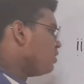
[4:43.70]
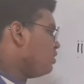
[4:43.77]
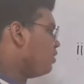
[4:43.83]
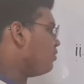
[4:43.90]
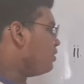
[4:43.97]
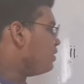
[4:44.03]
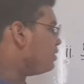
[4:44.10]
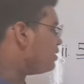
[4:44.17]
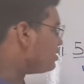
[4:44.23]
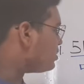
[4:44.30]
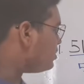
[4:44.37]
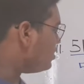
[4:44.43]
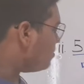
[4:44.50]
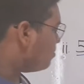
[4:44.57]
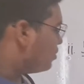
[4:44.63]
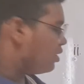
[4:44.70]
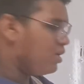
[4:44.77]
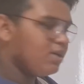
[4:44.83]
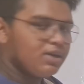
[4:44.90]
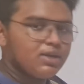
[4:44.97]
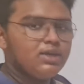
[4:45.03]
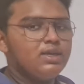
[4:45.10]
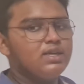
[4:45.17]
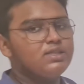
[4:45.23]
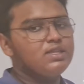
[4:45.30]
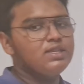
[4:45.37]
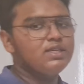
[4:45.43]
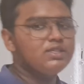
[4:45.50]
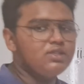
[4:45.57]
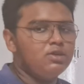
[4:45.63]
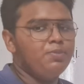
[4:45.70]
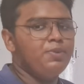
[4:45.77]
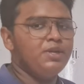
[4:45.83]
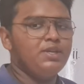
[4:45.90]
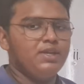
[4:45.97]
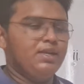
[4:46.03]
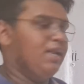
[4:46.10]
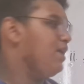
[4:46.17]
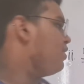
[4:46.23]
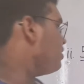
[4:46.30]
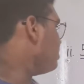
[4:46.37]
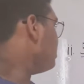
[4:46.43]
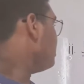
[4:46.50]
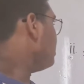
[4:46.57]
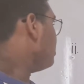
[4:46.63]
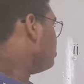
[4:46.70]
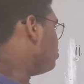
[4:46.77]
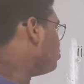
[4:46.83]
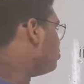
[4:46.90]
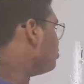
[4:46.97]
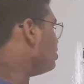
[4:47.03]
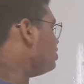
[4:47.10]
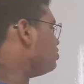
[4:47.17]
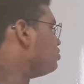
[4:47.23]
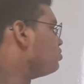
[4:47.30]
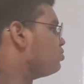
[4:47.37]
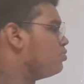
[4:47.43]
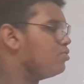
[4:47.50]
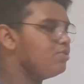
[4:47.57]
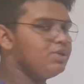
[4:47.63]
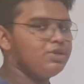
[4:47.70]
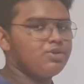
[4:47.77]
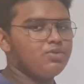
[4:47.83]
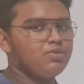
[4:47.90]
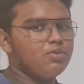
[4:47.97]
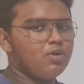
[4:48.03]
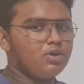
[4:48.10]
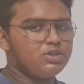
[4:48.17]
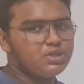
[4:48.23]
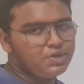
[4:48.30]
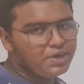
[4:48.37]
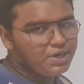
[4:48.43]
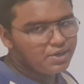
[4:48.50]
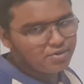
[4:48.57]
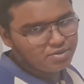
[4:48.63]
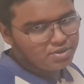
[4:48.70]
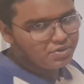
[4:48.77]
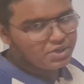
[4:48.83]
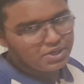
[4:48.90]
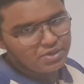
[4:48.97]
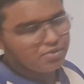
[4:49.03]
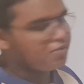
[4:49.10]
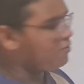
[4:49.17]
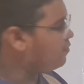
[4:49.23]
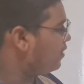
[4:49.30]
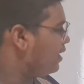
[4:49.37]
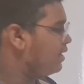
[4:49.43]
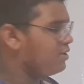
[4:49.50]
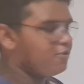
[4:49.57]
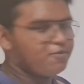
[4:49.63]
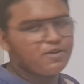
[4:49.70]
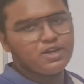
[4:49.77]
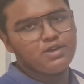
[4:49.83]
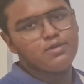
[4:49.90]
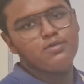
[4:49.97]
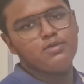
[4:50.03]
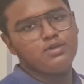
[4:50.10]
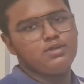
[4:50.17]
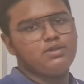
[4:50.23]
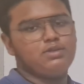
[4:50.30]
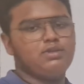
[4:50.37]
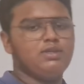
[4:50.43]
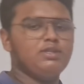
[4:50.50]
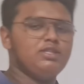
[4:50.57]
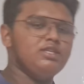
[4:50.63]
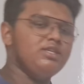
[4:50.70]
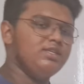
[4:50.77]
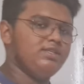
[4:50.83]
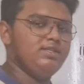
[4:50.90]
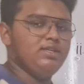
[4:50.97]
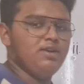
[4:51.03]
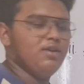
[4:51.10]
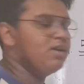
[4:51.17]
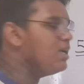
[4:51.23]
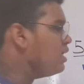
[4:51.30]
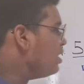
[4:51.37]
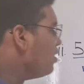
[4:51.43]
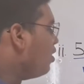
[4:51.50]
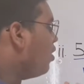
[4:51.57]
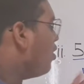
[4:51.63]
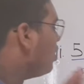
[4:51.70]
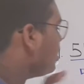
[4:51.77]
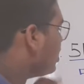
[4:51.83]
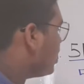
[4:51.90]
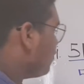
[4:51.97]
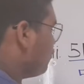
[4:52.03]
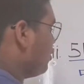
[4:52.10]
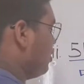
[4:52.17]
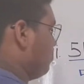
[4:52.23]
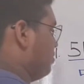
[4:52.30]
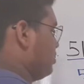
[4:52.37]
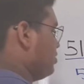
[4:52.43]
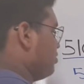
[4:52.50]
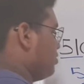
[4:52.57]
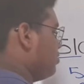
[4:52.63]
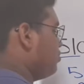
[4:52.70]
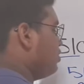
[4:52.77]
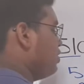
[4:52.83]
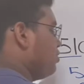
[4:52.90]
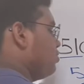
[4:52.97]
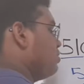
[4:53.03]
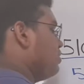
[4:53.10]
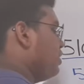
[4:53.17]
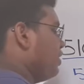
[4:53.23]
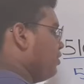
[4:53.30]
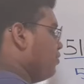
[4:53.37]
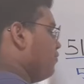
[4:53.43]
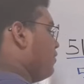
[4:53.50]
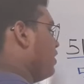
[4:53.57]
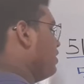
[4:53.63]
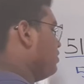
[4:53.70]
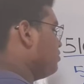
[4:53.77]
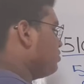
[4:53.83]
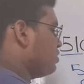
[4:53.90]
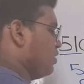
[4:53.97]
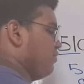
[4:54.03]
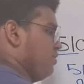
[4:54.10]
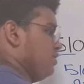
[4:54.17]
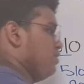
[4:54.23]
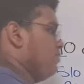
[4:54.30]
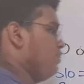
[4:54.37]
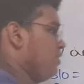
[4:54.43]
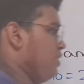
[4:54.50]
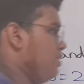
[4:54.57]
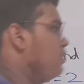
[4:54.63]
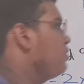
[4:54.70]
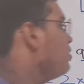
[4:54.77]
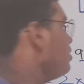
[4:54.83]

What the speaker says: now in this number nothing is repeating, like 2 into 2 into or 3 into 3 into 5 into 5 into, nothing is there. All are different numbers. So 2 into 3 into 5 into 17.